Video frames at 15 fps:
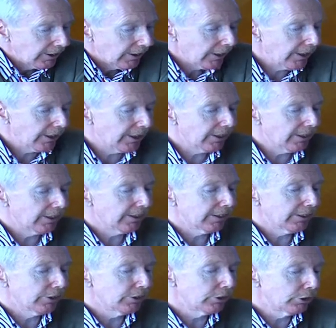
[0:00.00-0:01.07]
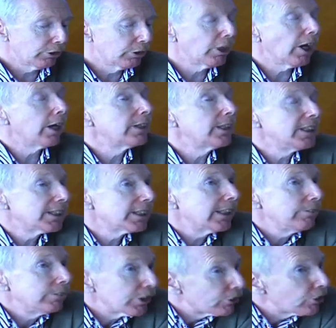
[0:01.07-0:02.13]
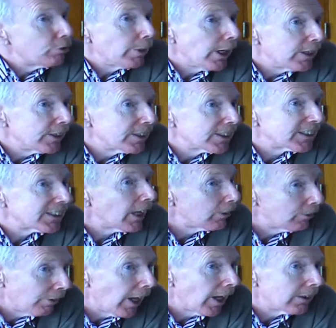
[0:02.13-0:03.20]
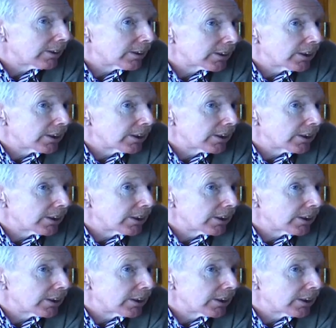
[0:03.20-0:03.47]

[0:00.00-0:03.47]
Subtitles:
and he seemed a tremendous advance